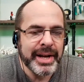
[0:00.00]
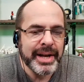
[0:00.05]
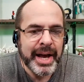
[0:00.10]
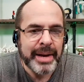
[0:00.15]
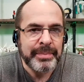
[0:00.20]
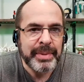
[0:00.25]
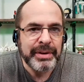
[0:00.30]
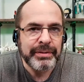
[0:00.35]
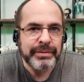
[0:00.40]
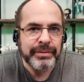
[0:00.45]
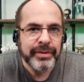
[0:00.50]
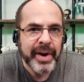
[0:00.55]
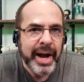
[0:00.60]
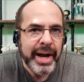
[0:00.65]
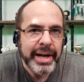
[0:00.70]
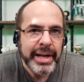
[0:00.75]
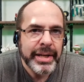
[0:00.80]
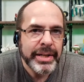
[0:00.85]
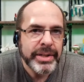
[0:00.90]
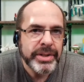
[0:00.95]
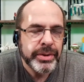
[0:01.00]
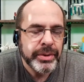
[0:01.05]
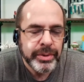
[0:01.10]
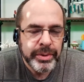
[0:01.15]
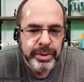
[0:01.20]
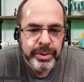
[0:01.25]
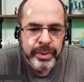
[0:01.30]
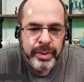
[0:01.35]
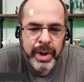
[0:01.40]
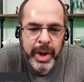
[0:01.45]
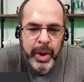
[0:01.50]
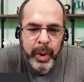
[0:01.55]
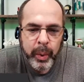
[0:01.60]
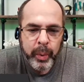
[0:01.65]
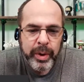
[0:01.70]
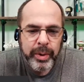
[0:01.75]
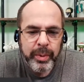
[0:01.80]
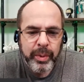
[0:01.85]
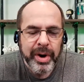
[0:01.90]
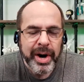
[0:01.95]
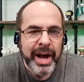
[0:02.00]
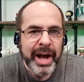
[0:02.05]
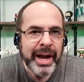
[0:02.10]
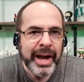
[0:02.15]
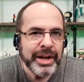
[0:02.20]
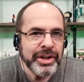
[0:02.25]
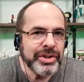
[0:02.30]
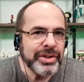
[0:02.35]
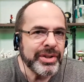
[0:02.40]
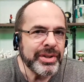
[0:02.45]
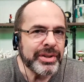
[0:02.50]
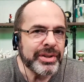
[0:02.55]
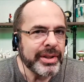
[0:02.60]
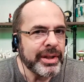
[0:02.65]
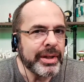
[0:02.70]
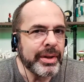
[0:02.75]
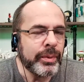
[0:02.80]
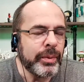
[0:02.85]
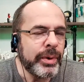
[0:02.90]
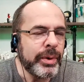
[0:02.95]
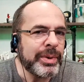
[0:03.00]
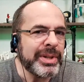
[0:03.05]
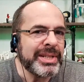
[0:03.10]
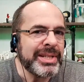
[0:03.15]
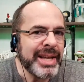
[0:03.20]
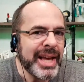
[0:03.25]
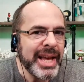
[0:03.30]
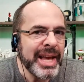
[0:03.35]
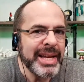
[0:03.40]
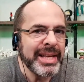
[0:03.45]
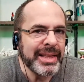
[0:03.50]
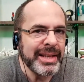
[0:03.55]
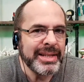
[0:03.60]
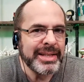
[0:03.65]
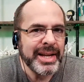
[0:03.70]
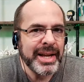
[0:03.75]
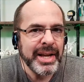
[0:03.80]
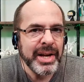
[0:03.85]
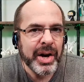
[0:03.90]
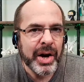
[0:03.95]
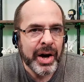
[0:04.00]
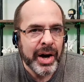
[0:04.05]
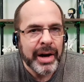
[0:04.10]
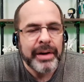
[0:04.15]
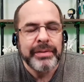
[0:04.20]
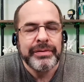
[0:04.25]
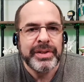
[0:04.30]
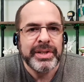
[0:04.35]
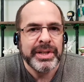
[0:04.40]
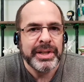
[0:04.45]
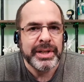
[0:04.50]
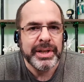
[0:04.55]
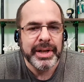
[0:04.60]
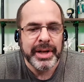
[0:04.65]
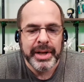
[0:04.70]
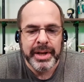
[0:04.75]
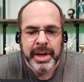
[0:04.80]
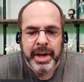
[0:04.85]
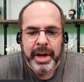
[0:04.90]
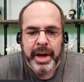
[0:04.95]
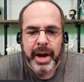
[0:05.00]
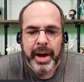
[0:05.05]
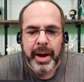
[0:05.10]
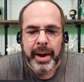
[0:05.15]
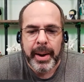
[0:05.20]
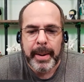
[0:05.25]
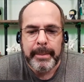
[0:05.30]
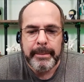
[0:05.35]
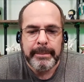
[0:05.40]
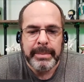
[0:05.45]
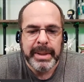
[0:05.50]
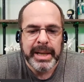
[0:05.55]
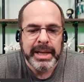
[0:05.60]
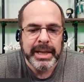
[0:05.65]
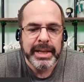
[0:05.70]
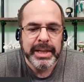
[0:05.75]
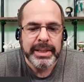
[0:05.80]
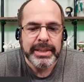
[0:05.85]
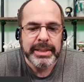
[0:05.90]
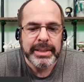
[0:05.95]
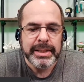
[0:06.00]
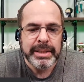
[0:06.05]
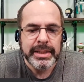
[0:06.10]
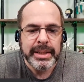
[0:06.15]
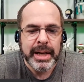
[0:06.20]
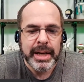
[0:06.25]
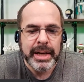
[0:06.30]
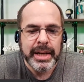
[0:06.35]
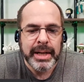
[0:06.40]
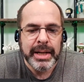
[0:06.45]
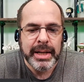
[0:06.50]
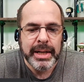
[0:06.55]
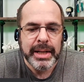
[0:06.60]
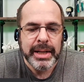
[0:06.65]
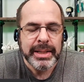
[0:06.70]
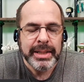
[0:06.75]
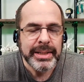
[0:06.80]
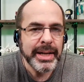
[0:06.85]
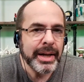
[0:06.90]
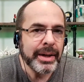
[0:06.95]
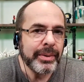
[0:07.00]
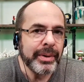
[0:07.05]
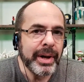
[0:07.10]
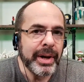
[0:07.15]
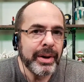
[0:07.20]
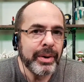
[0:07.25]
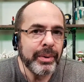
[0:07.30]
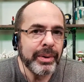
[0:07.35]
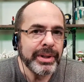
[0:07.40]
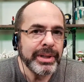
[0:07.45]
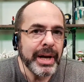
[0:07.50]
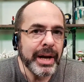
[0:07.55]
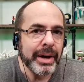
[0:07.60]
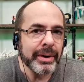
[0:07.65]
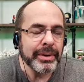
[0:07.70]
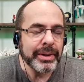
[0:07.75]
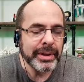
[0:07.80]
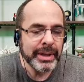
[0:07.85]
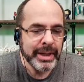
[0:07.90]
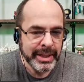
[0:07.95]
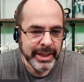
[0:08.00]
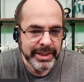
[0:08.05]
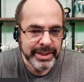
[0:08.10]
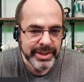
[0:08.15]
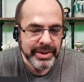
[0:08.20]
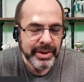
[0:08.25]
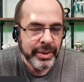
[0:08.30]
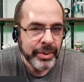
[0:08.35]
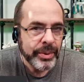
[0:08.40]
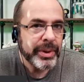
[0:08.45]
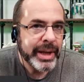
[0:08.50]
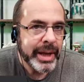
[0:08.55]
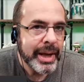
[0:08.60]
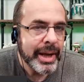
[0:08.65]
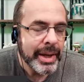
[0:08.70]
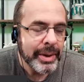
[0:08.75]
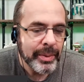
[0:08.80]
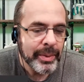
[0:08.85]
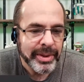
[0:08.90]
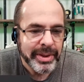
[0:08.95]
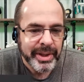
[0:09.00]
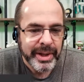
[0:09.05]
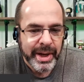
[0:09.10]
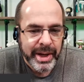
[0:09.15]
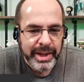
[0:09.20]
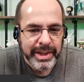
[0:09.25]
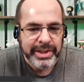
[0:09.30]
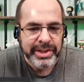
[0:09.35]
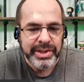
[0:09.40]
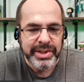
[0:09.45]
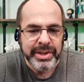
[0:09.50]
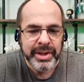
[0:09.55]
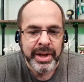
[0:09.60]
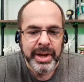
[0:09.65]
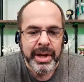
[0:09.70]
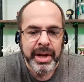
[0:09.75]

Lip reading: Happy Friday to you. We were actually thinking we would take the day off today, but that's not quite how it worked out, and that's okay with us.